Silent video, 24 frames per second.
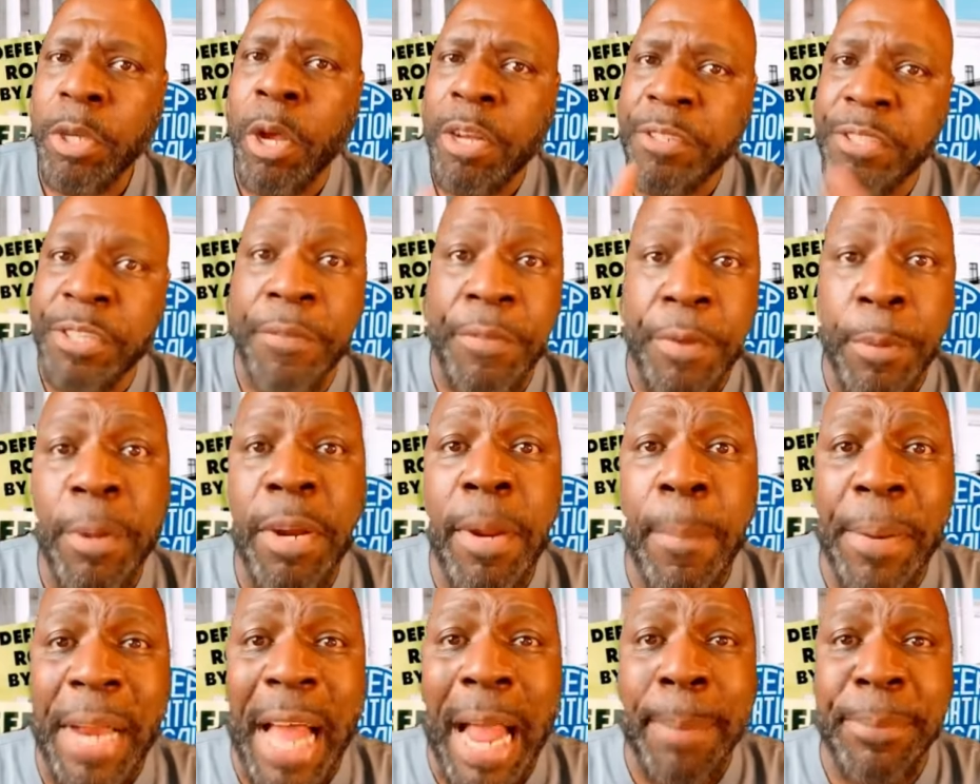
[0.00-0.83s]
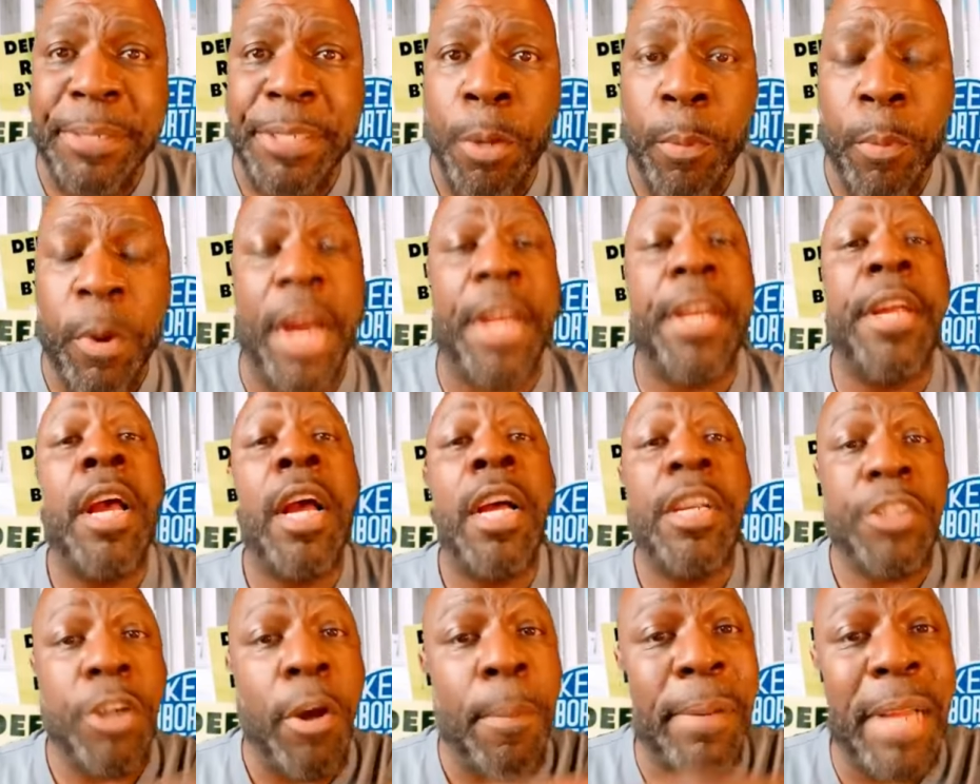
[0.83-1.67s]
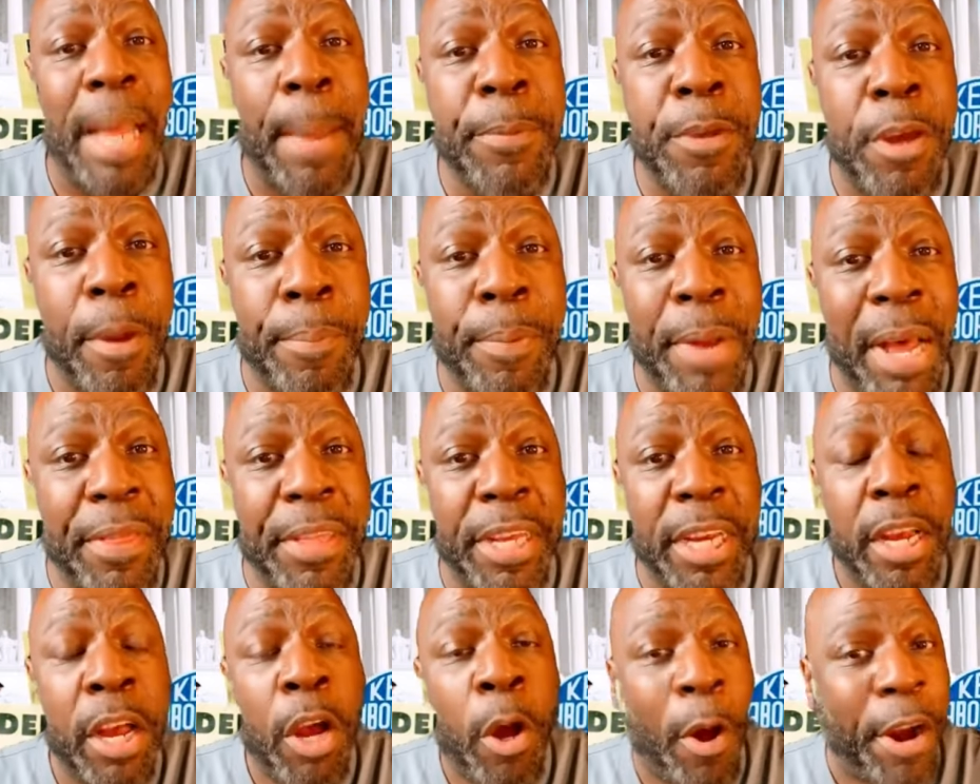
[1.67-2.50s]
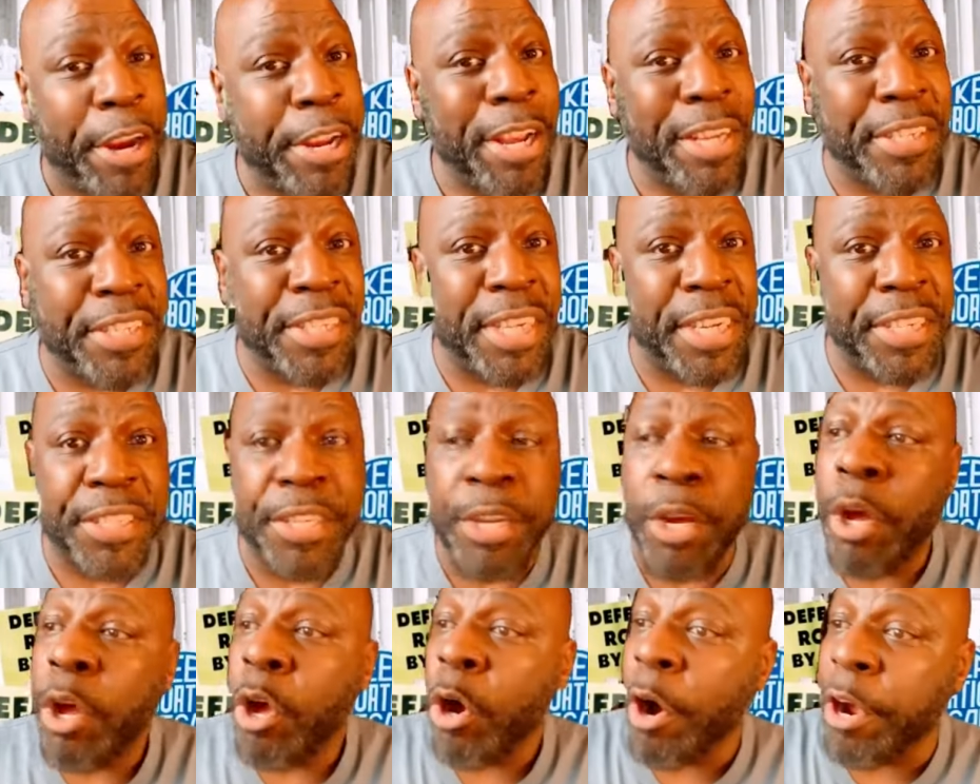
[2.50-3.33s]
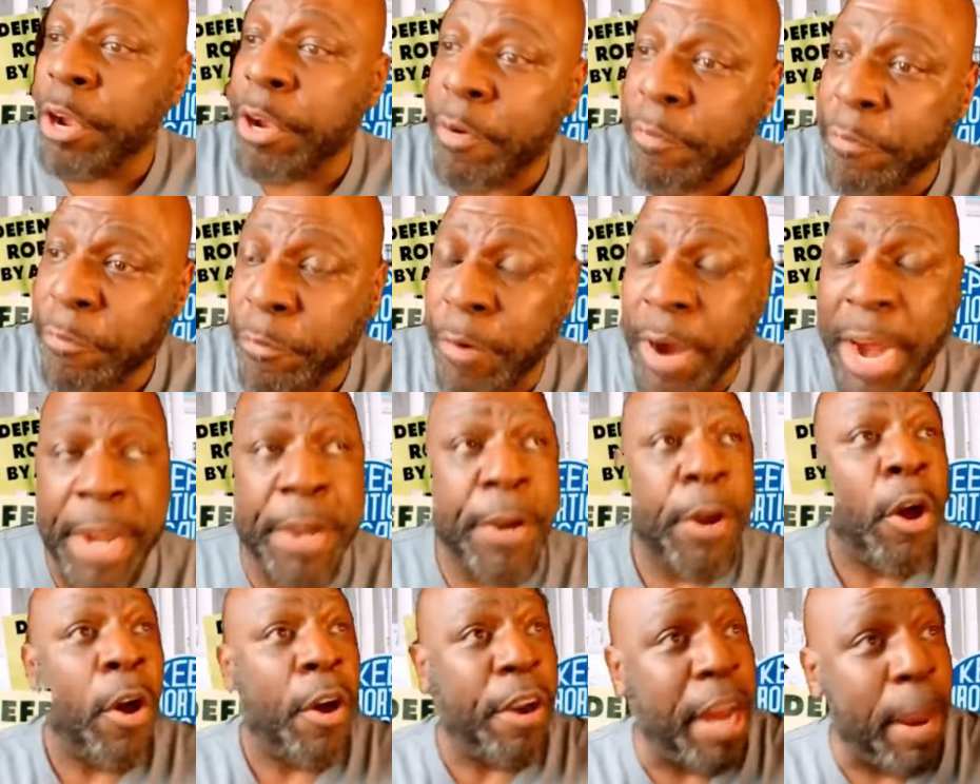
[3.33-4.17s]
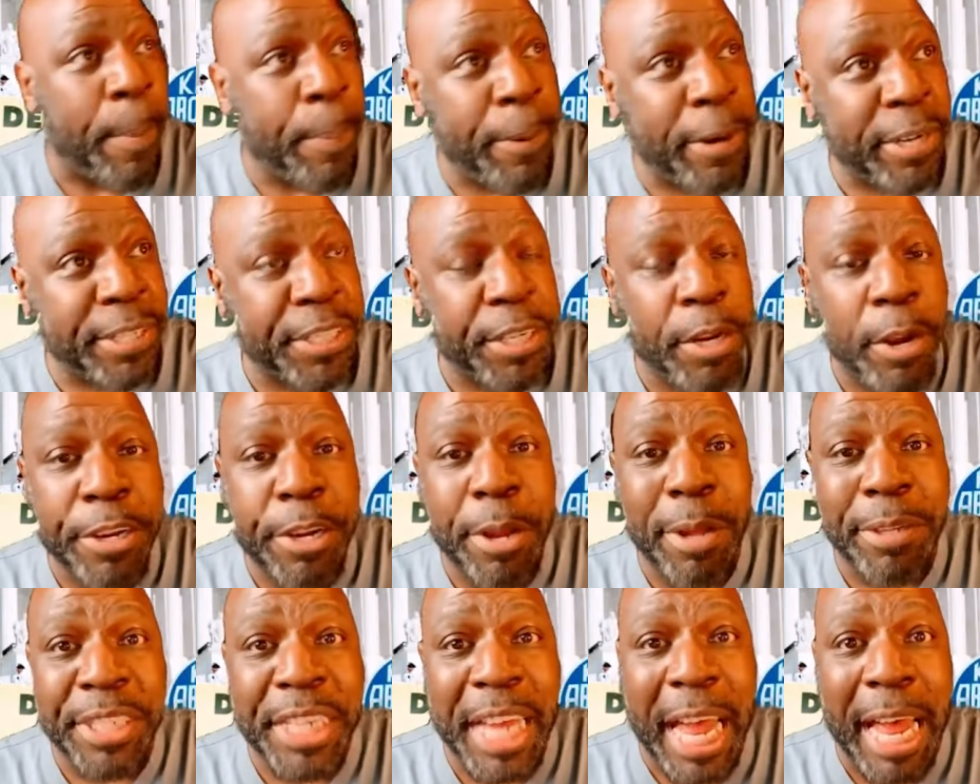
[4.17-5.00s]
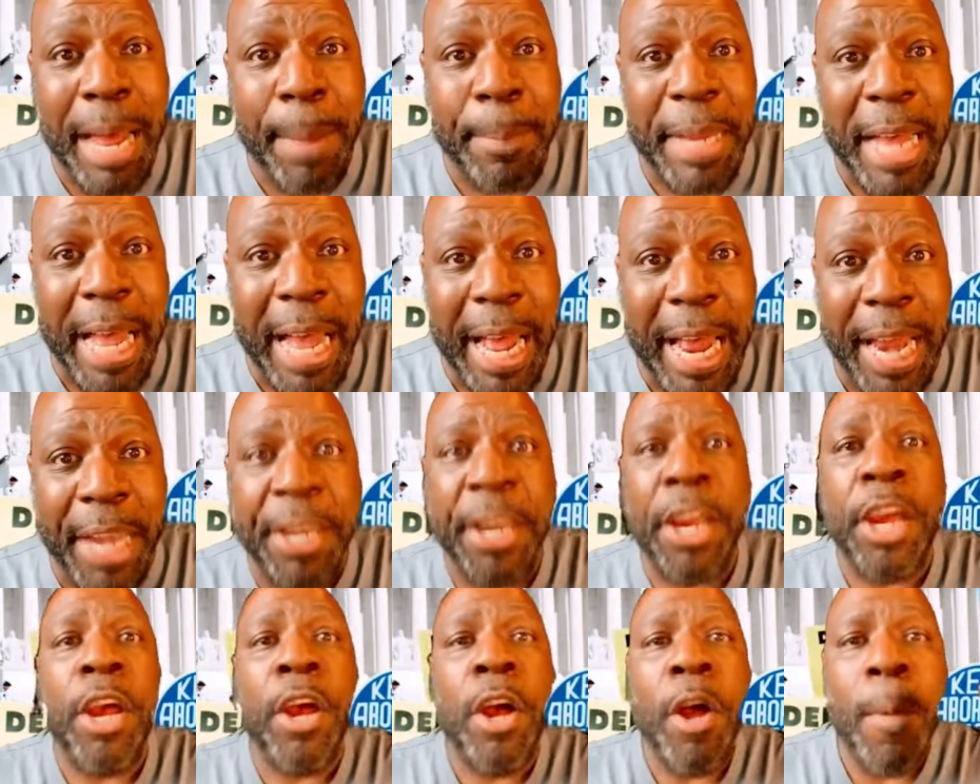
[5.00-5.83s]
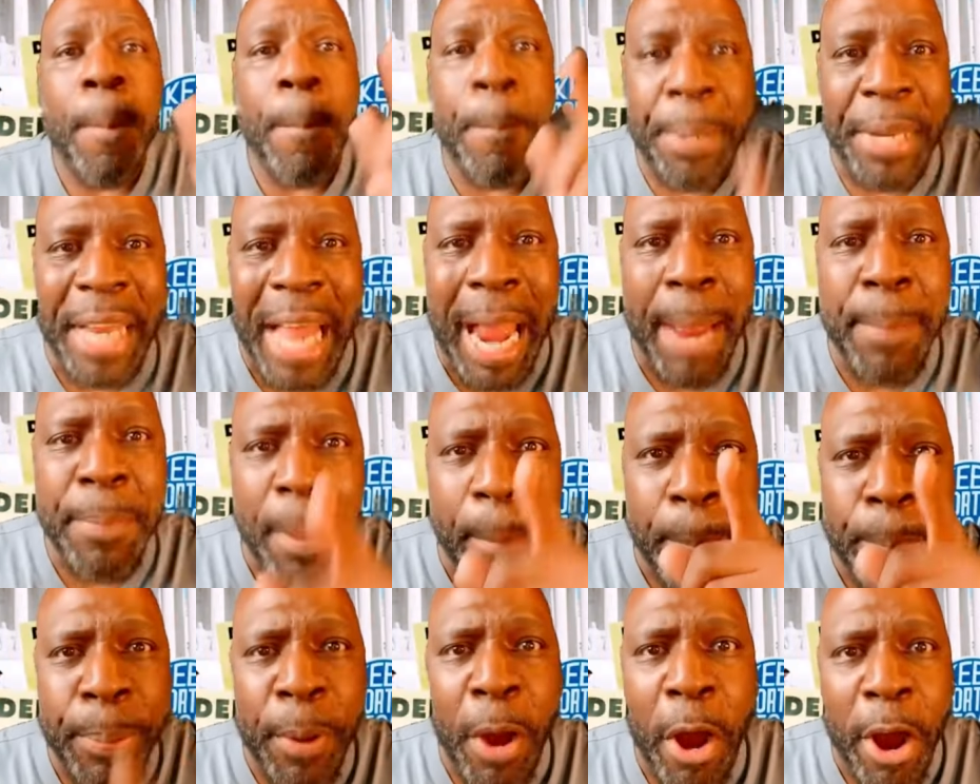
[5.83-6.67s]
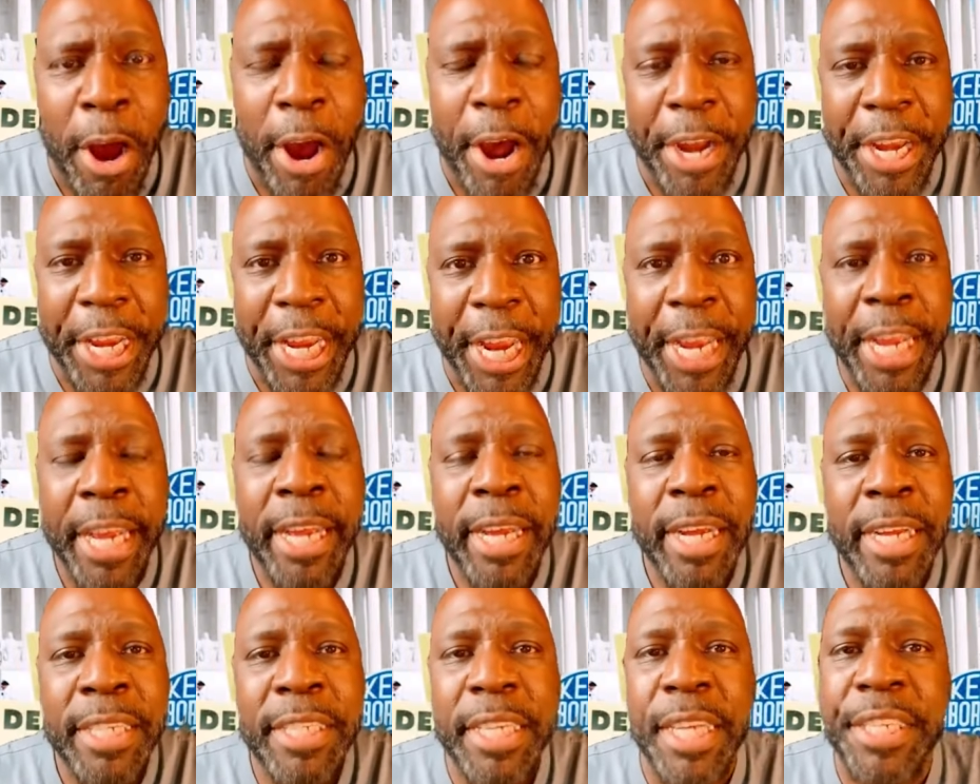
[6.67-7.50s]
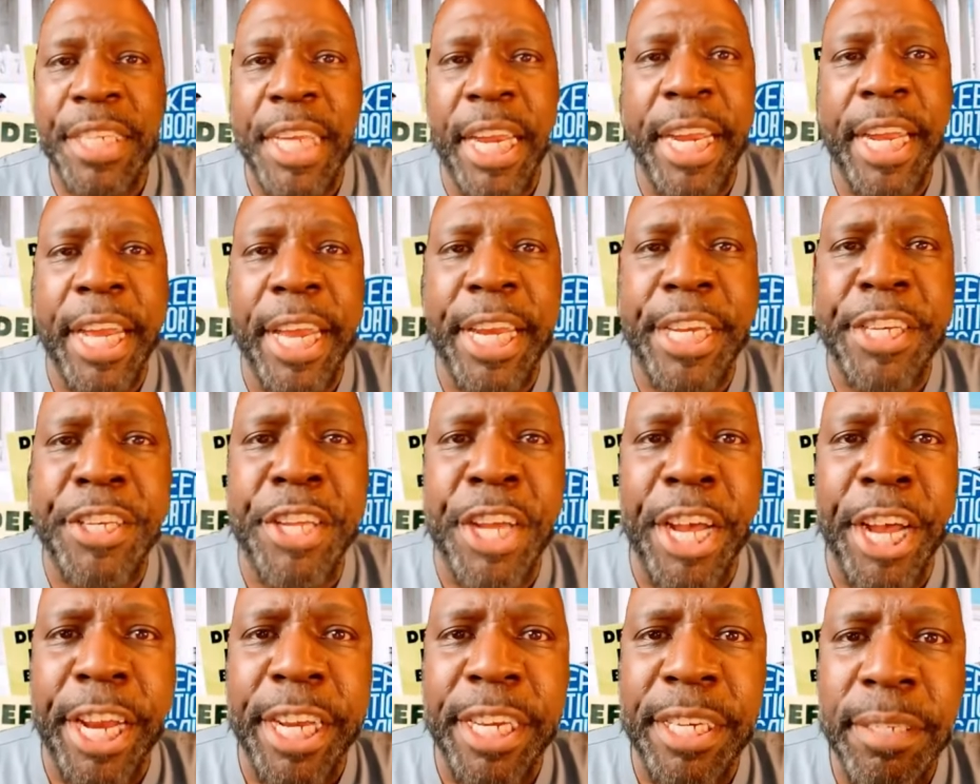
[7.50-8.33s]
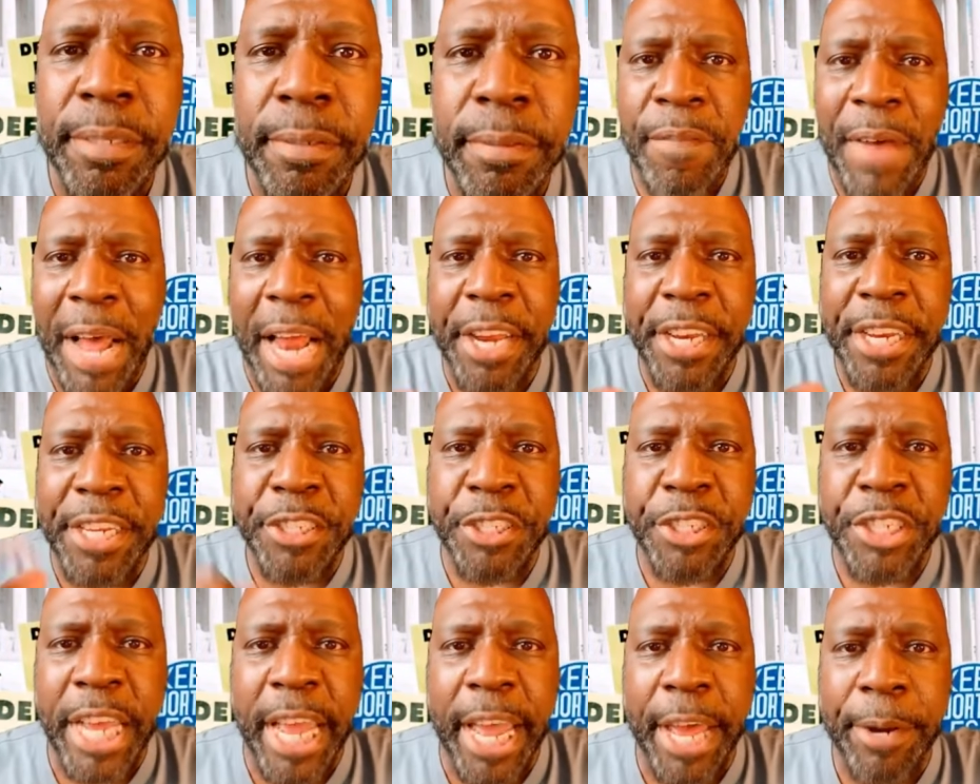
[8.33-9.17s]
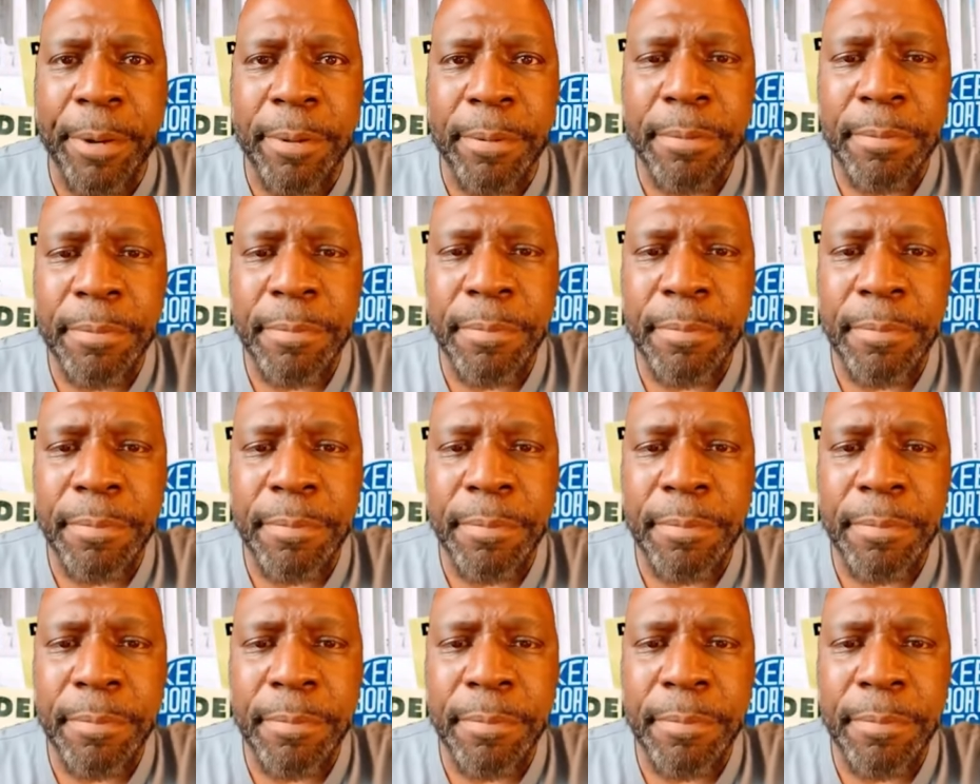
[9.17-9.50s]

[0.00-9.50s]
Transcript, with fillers: So if you're going to blame someone, don't blame your brother or your sister or your friend or that person on your timeline. Blame the party that didn't get it done. Follow this channel.